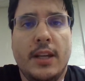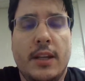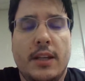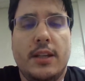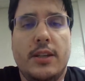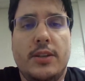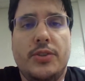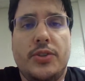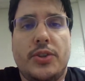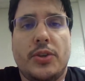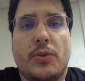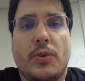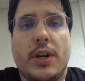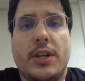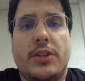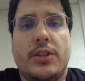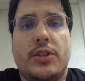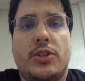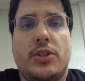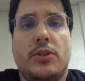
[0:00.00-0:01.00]
is the grade
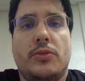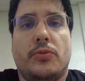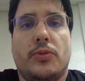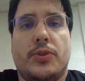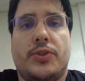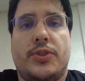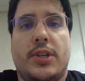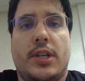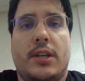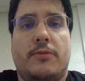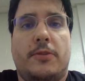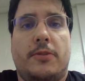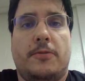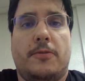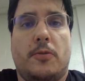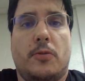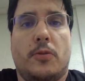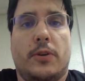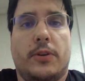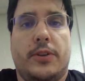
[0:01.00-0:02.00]
that you've received
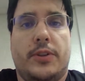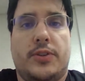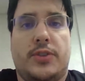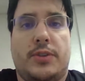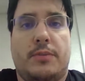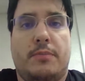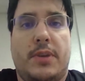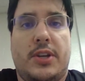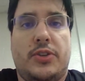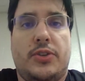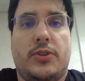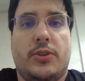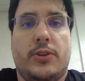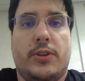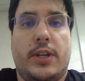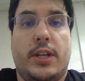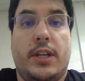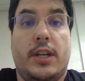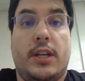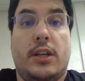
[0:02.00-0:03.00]
for the
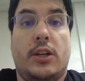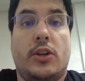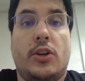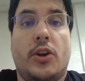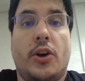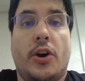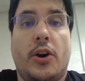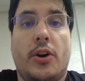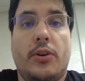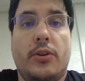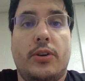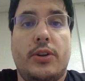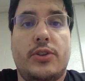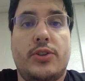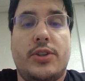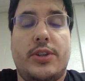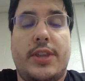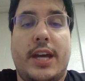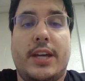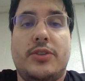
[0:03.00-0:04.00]
semester in
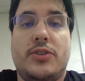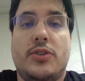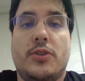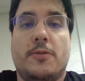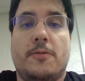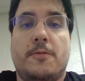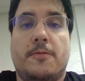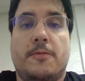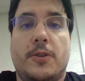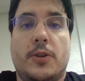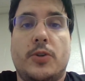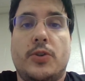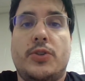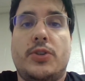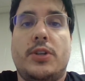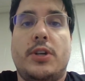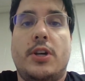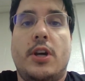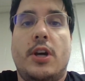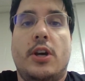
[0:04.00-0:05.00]
college. That's your
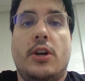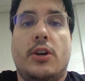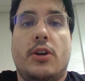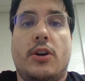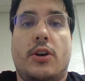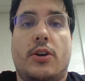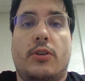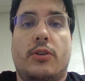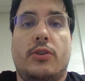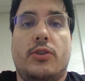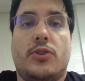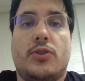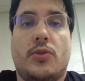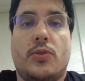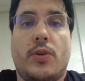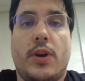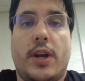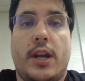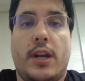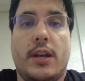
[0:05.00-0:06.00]
first college
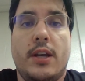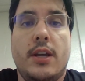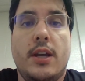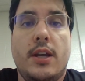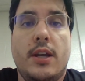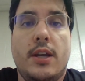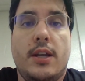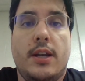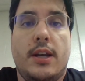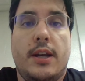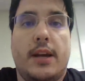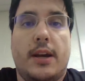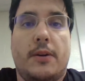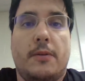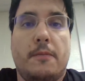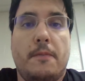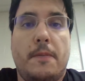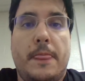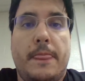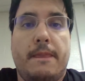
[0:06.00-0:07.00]
grade. Now,
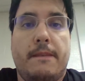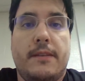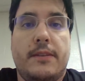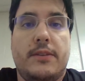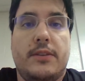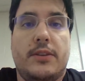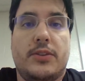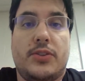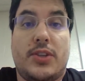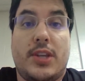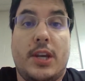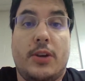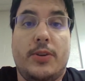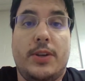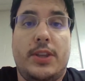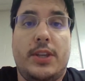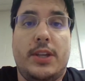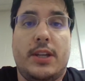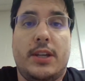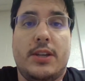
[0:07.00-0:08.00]
the scary
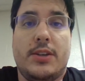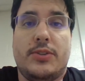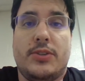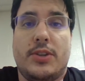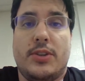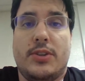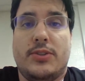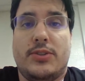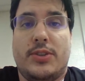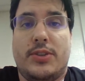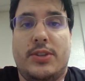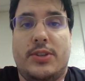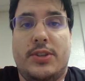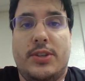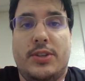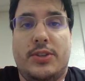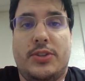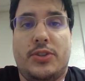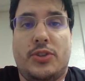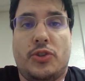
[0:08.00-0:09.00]
thing is
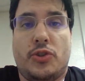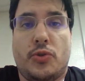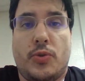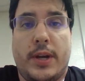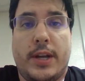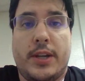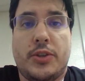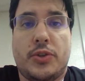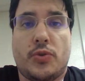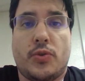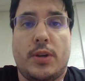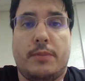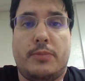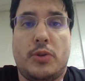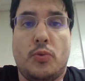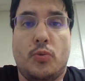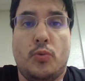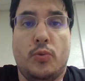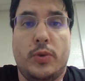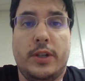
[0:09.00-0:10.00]
this transcript
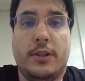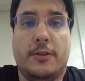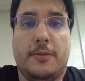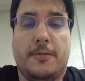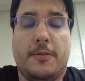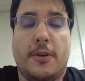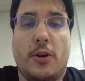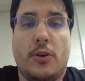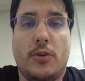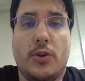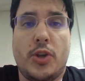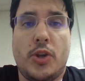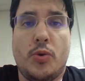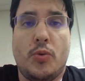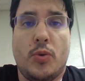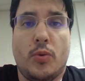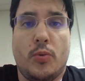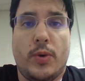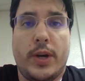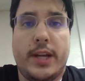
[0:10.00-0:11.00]
will follow
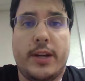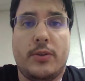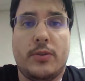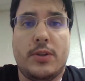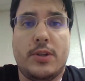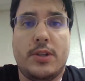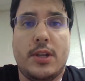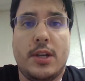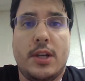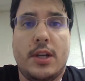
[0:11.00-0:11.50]
you around